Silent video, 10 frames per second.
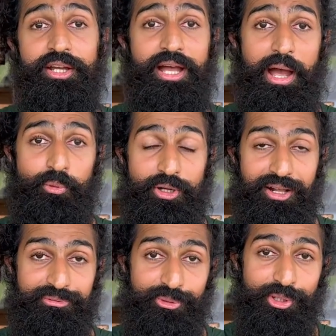I would
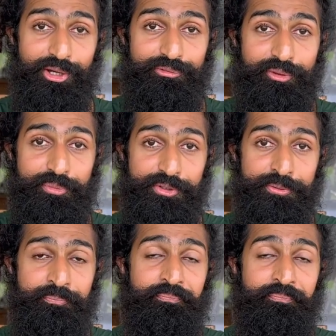love to hear from you.